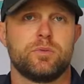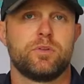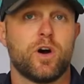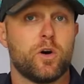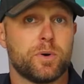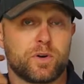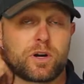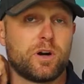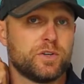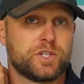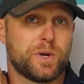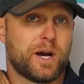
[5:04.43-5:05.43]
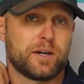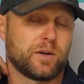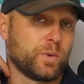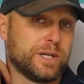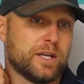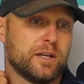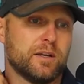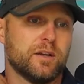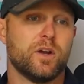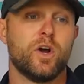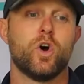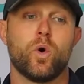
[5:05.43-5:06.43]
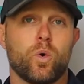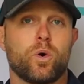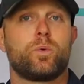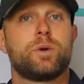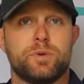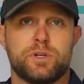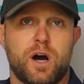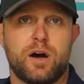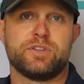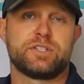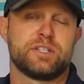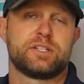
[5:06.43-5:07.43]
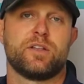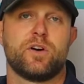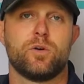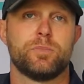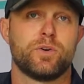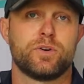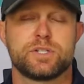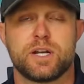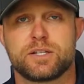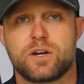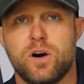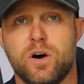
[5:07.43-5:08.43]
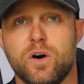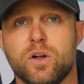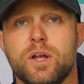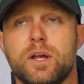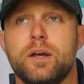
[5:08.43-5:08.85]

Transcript: the homeowner called you out here, we didn't. Or we would obviously tell the homeowners not to call